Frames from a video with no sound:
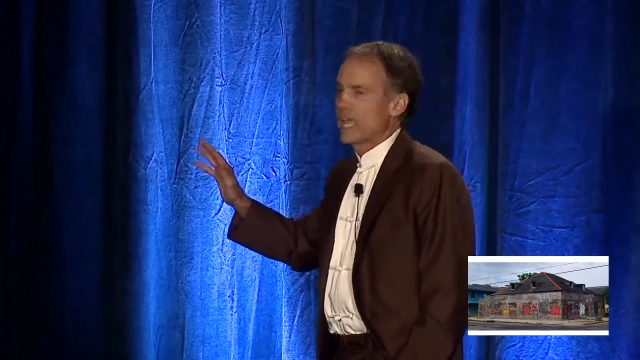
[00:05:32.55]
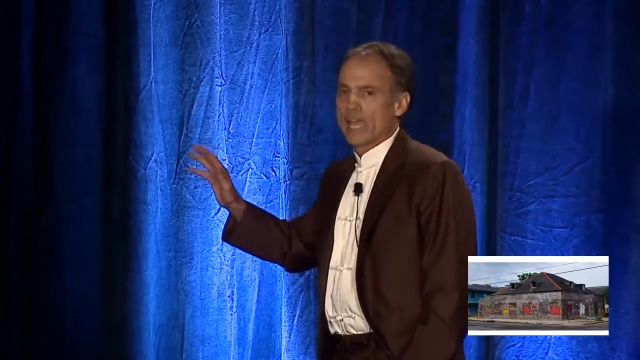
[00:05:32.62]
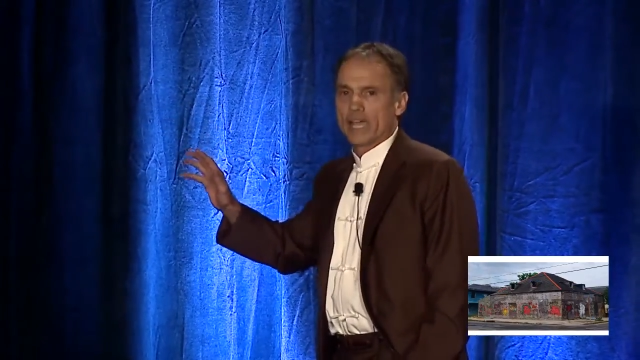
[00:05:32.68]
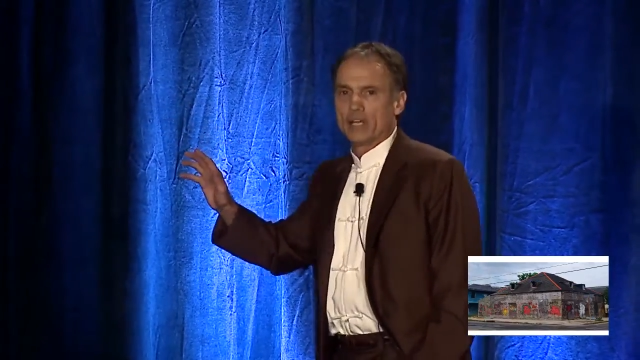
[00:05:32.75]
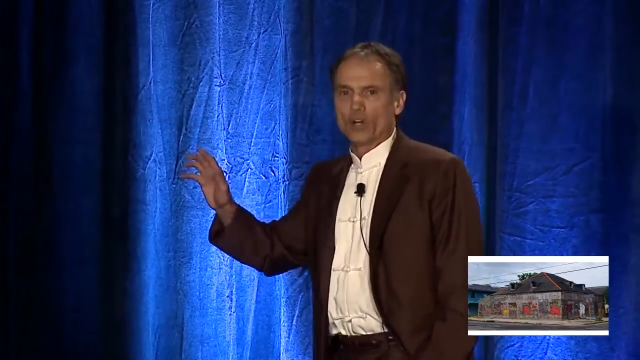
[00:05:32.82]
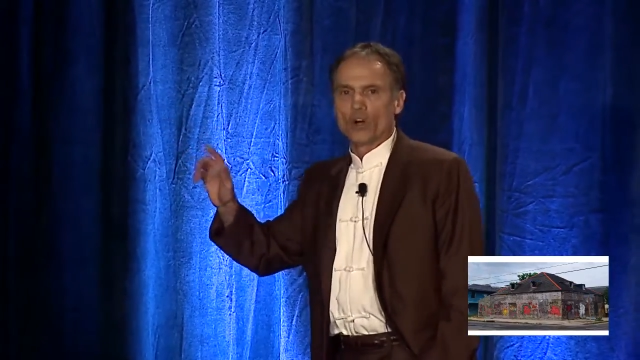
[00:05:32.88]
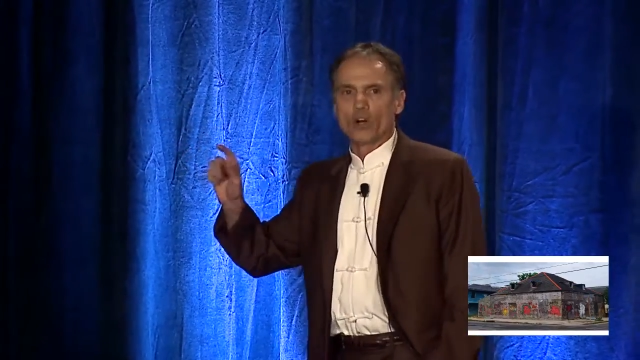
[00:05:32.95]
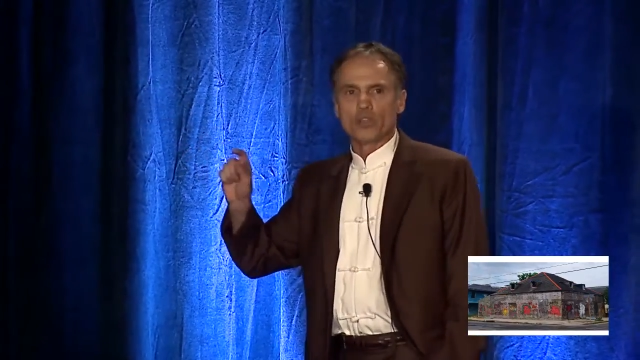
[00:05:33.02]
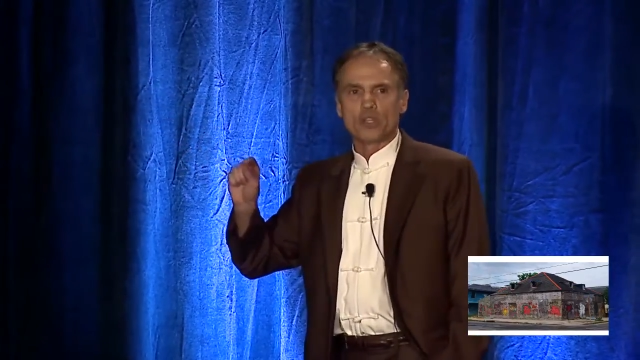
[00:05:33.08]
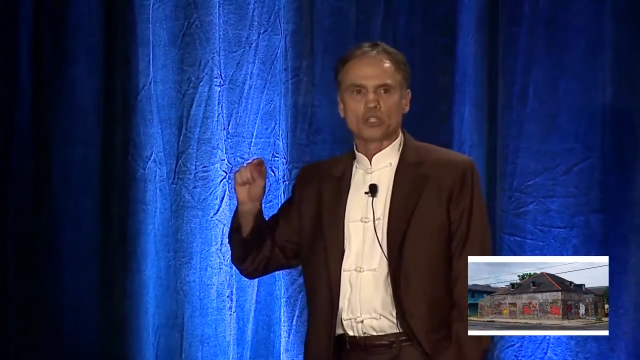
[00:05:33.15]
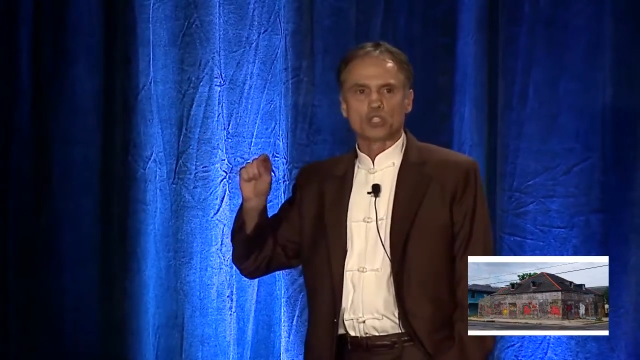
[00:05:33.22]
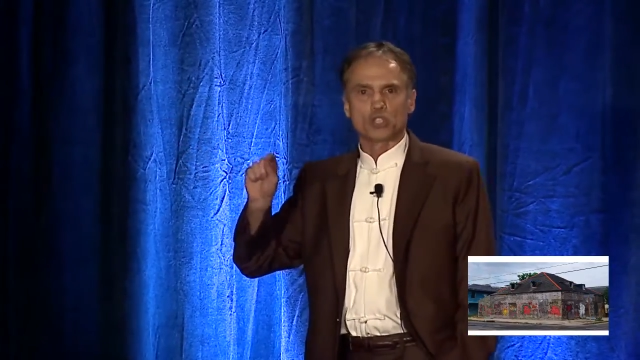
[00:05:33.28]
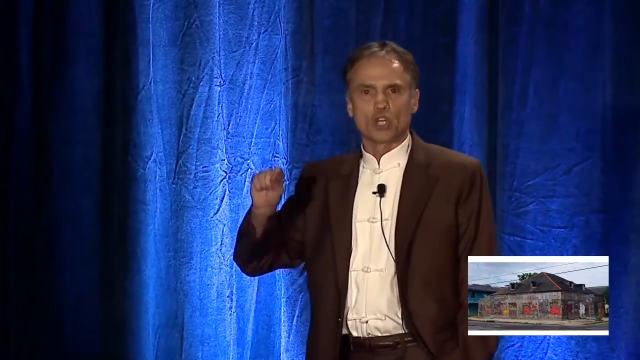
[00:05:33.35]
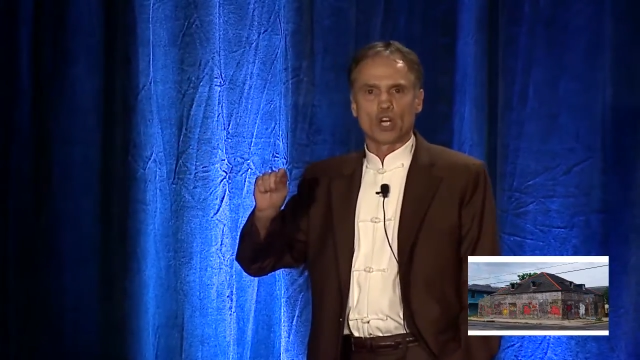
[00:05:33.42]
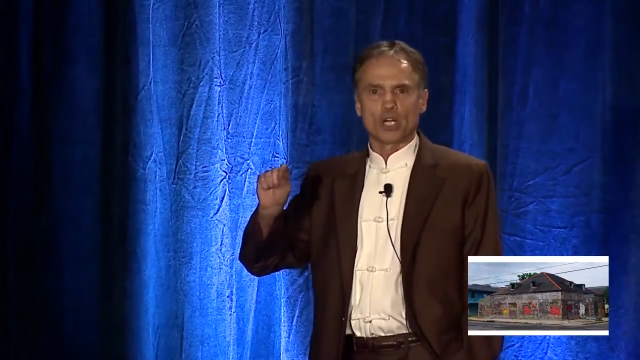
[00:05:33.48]
And on the
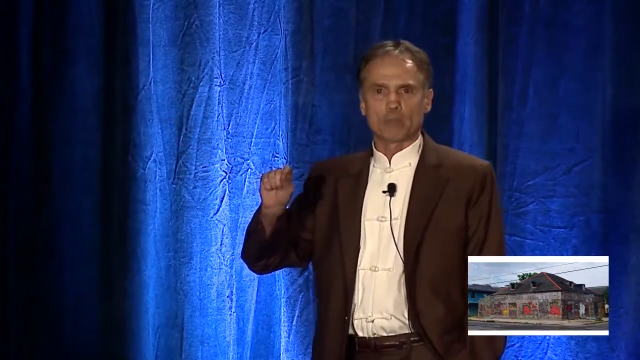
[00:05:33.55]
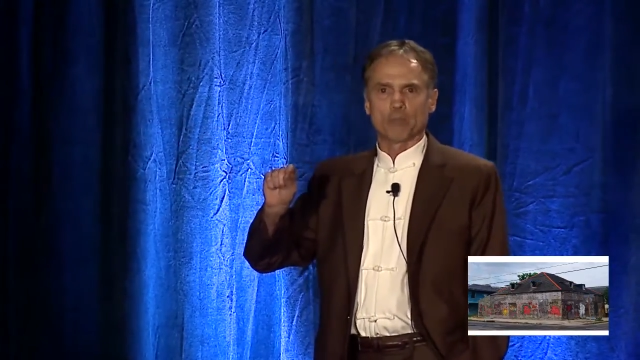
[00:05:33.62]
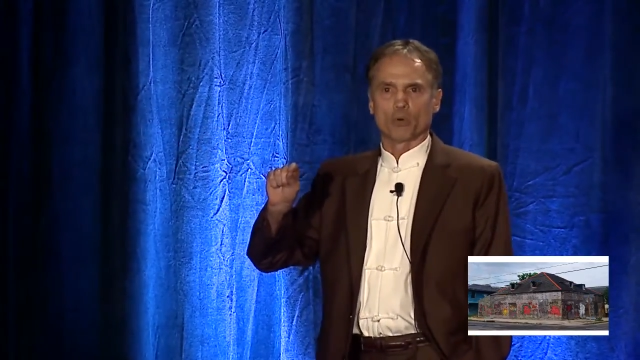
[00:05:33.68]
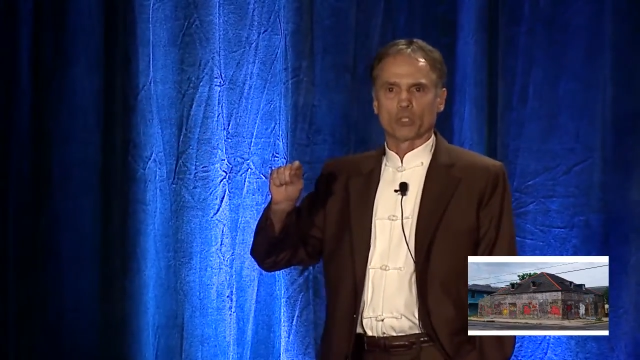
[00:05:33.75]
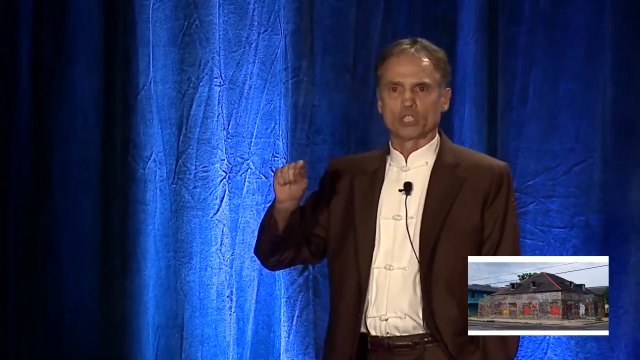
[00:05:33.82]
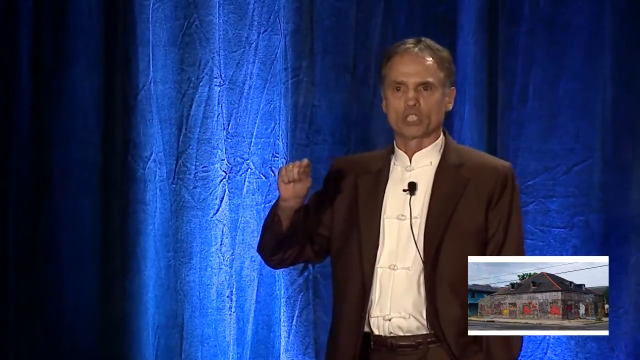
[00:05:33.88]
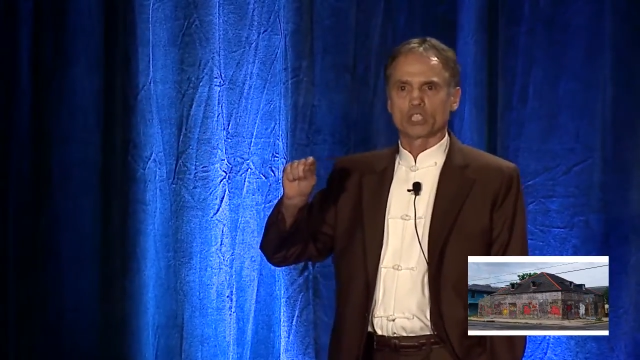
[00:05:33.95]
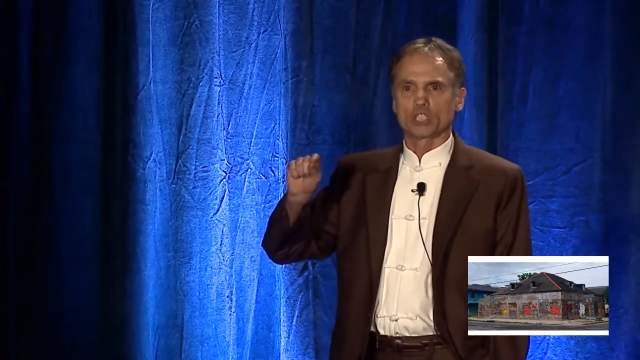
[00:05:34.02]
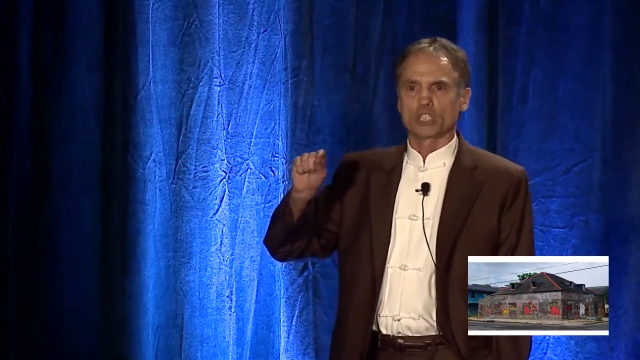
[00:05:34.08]
chalkboards,